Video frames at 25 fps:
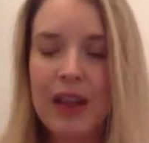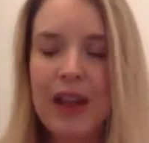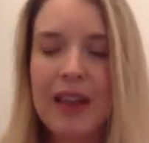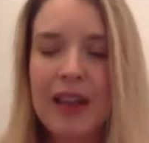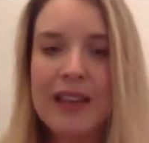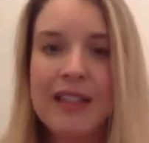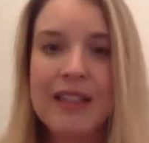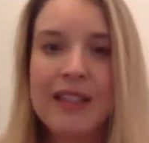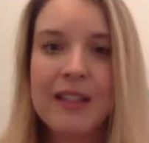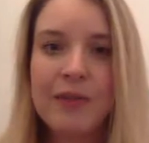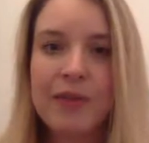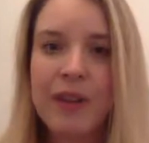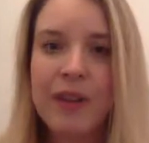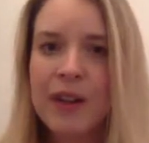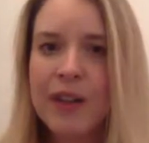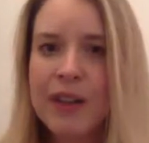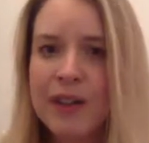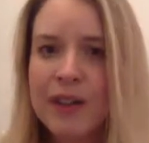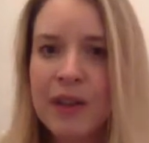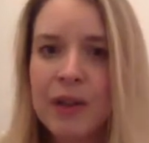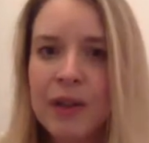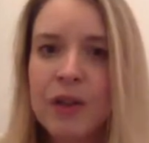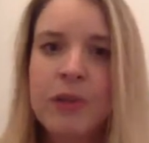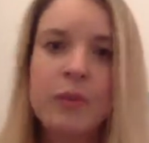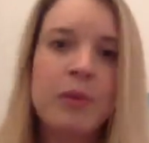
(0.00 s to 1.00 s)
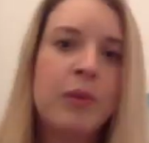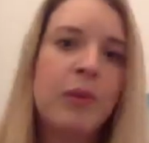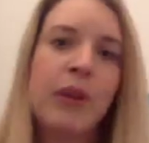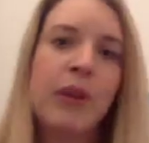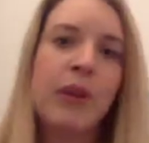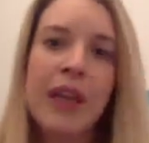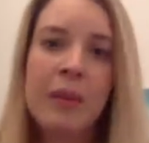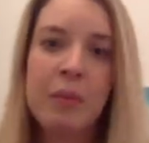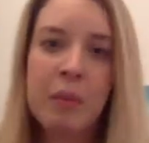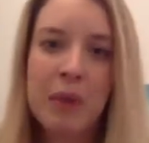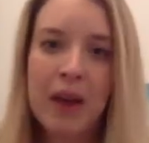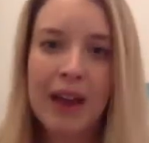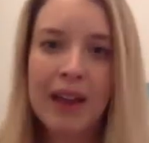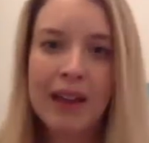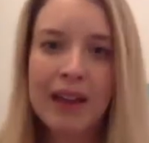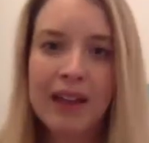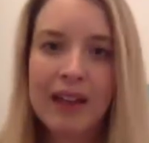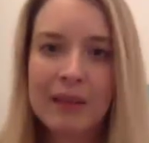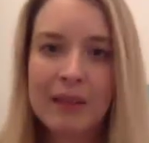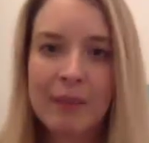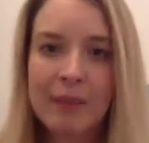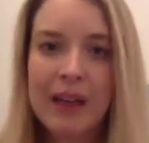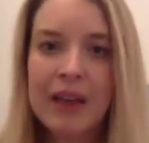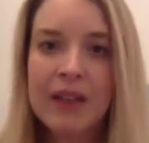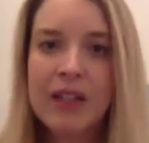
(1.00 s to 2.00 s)
is a very sociable kid. But I
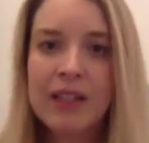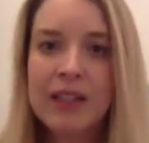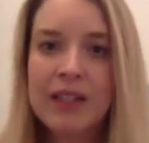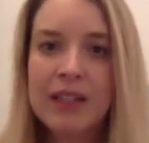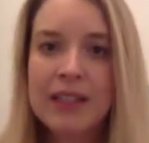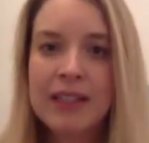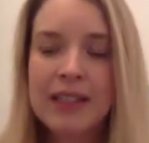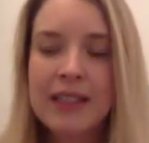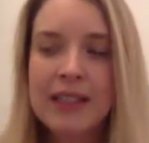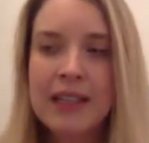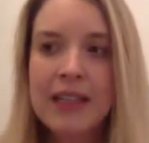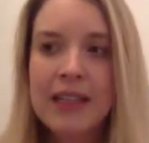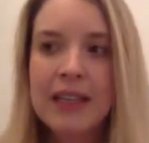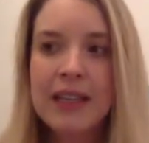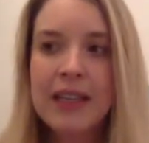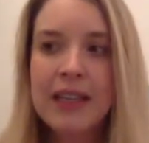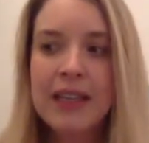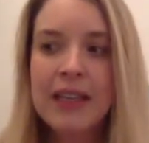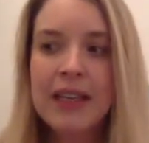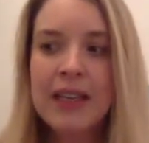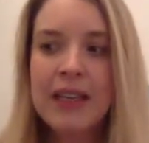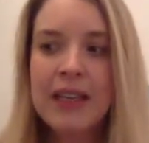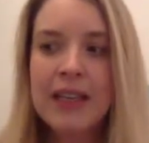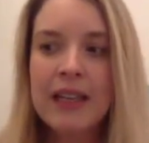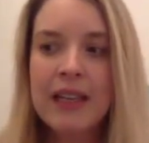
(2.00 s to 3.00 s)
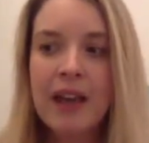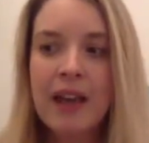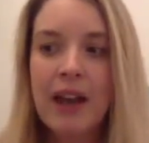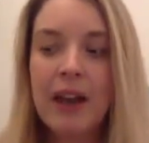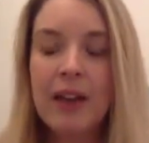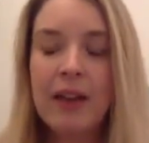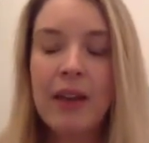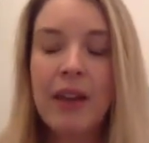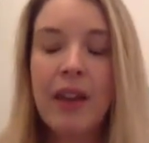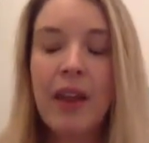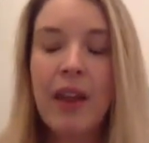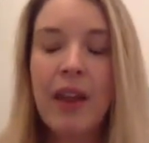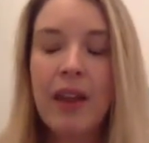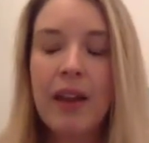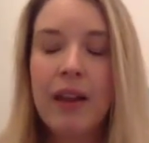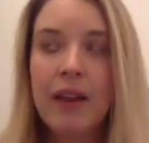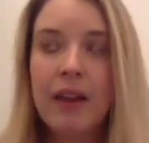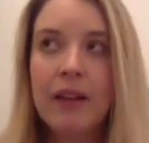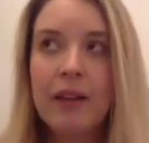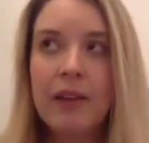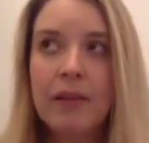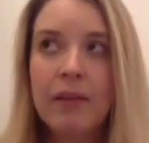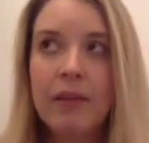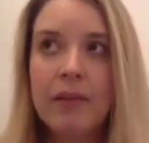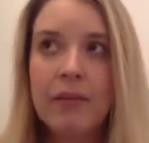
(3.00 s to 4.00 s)
can imagine,
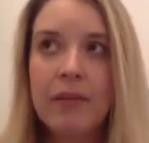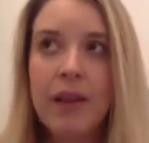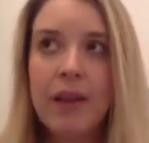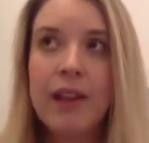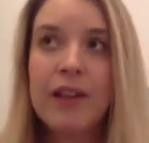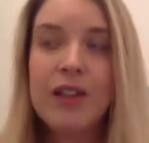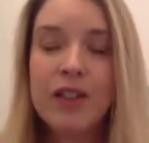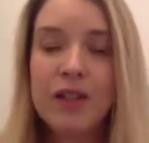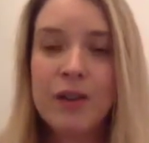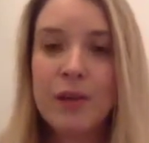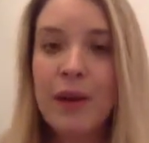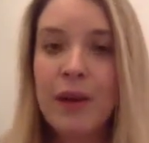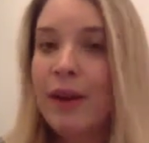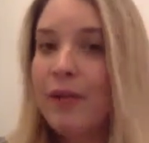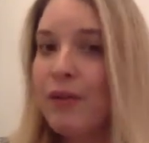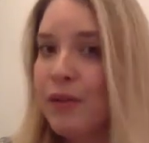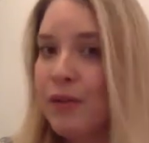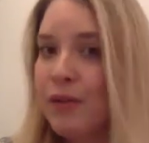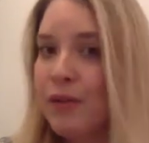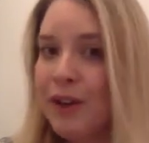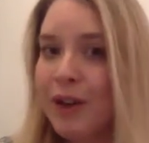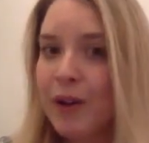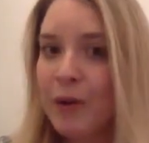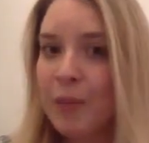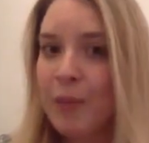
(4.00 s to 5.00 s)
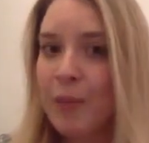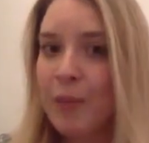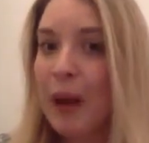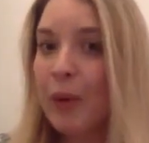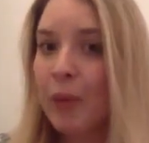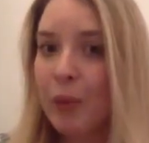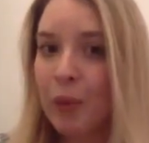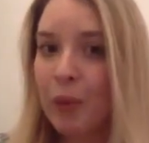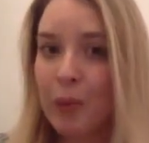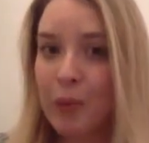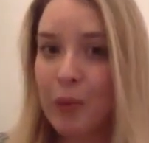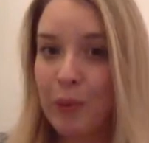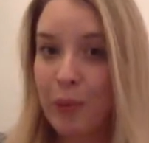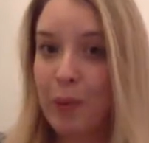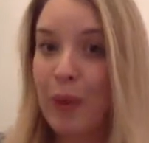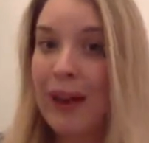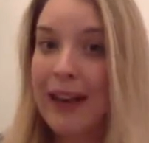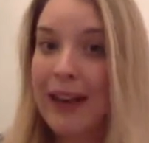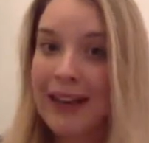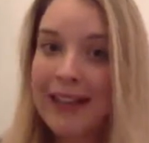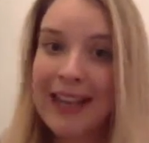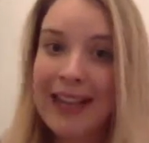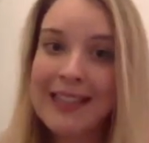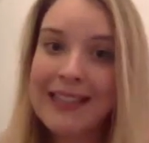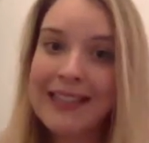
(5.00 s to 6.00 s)
I do have a fear about when
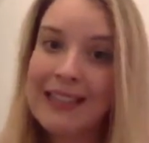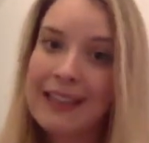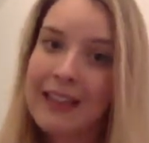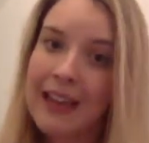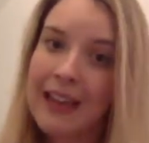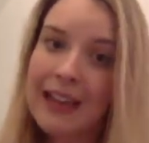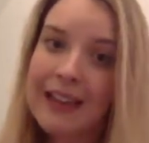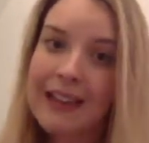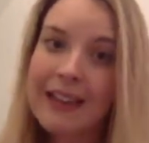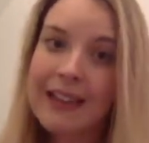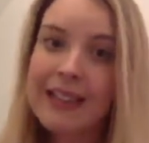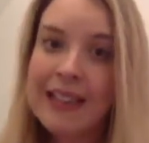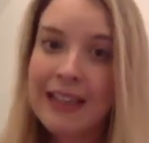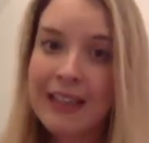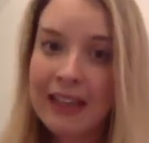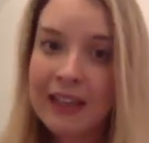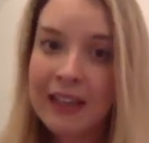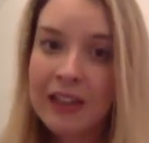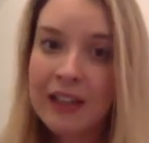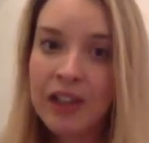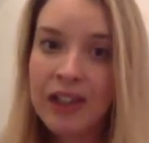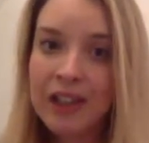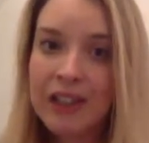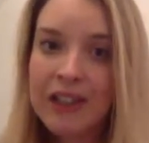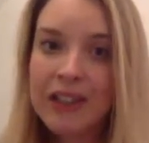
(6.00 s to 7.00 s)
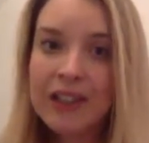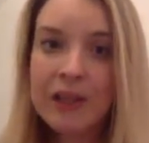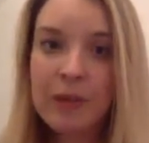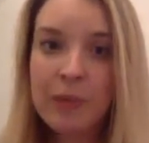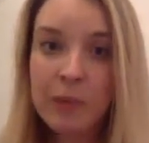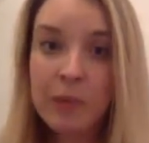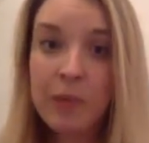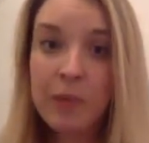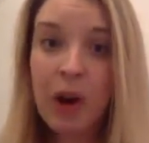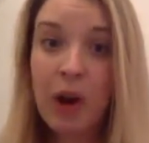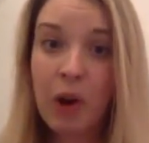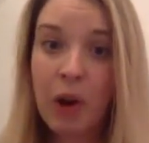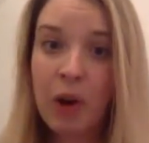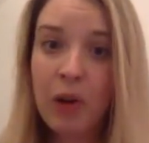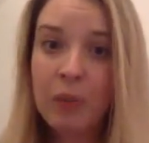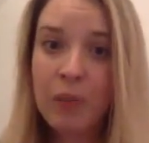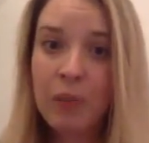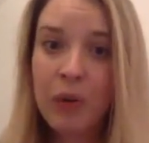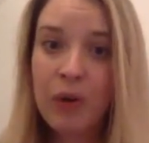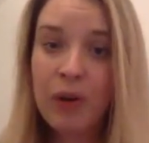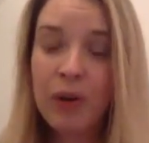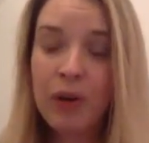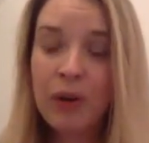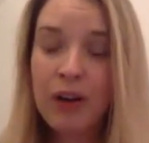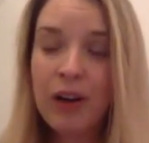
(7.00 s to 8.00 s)
it gets to kind of teenage years a lot
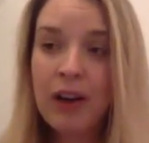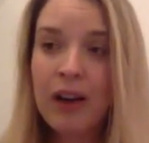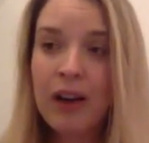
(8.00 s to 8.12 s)
more,